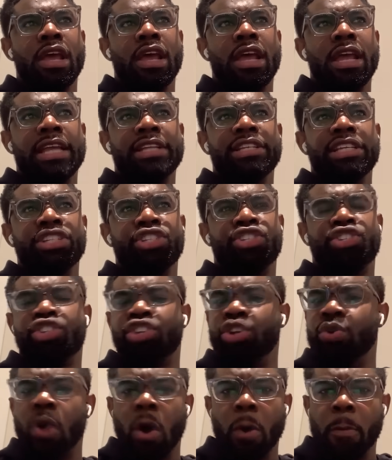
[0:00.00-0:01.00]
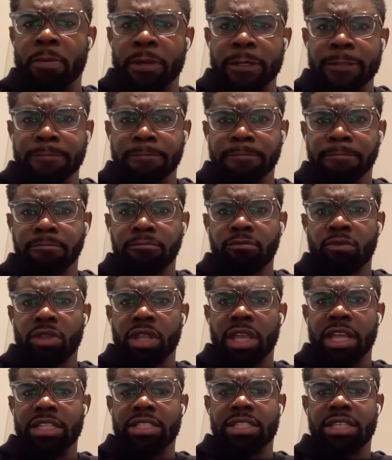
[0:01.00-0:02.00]
It's too open
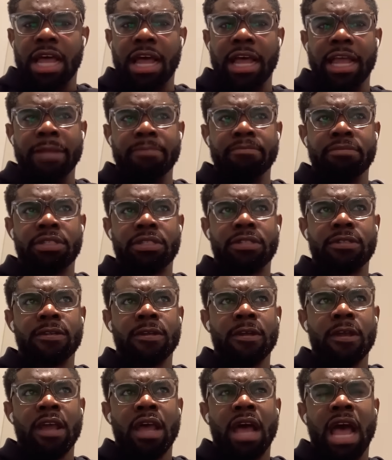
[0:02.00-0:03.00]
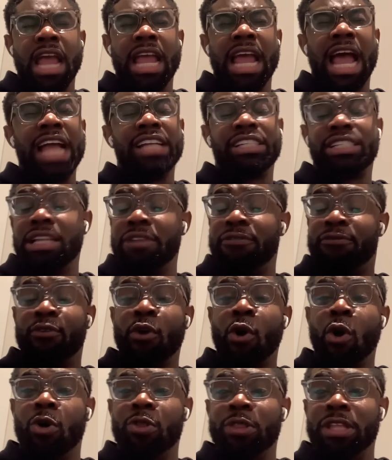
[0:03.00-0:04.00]
at times. I actually
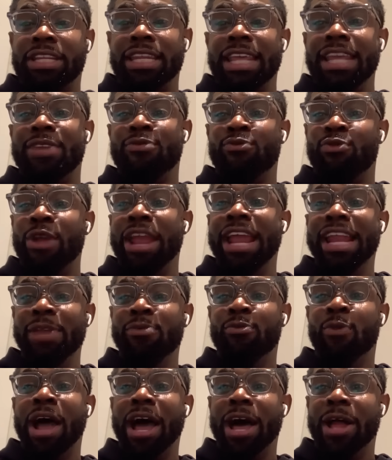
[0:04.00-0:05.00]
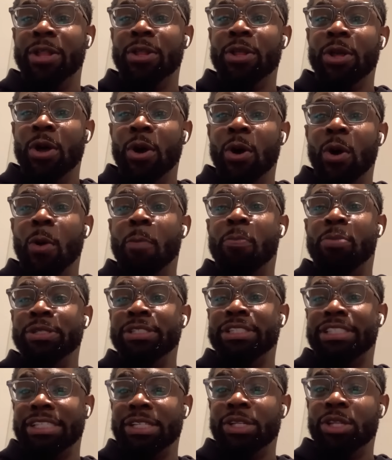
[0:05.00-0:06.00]
thought they did really well up
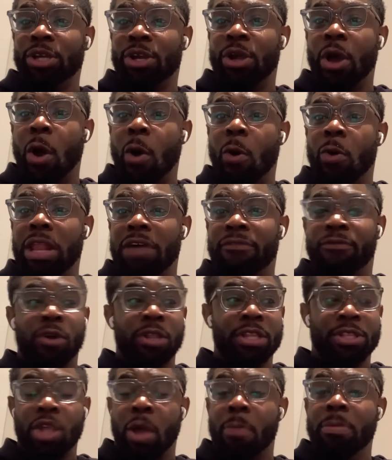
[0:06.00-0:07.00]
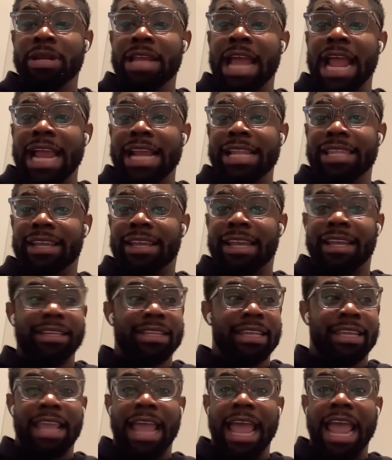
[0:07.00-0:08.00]
until the goal. I thought they dominated
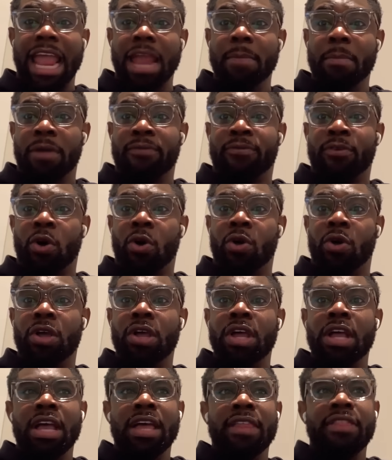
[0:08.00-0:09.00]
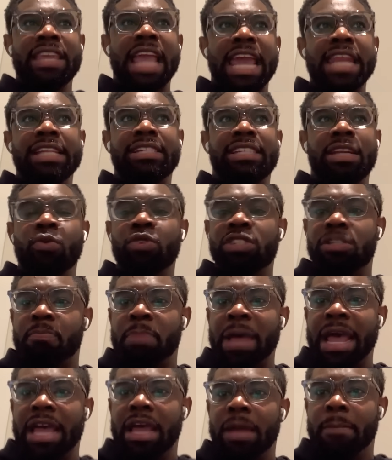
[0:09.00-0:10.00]
the game. I thought the energy was
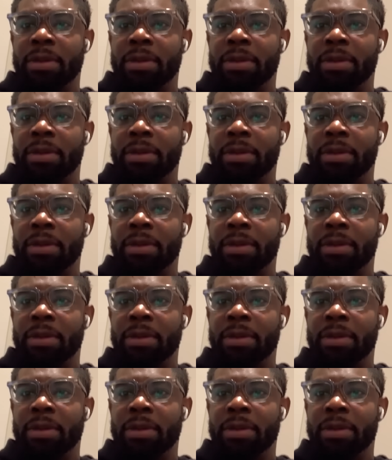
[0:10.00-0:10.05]
better.